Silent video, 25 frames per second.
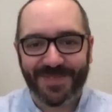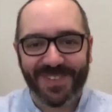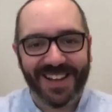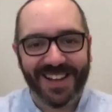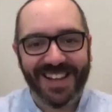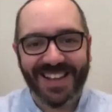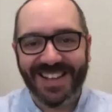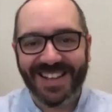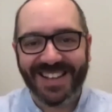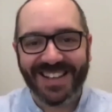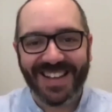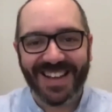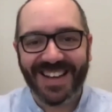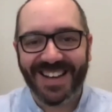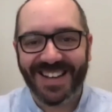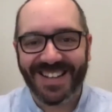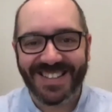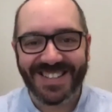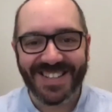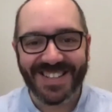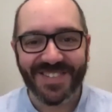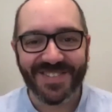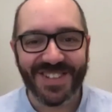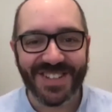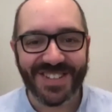playing
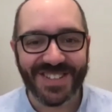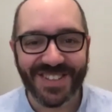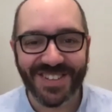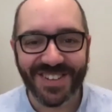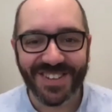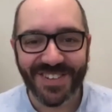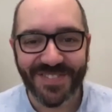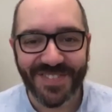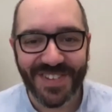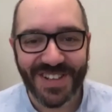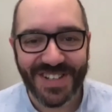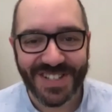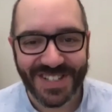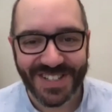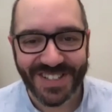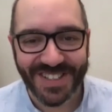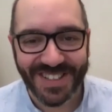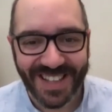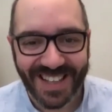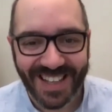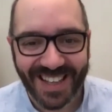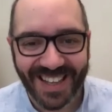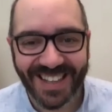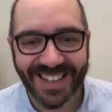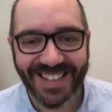cards. I've just got a vision
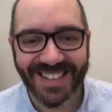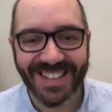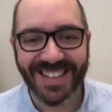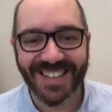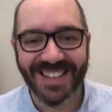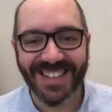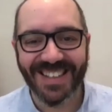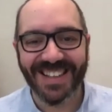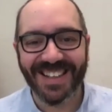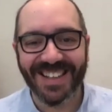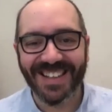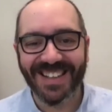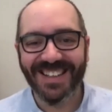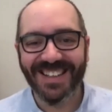there.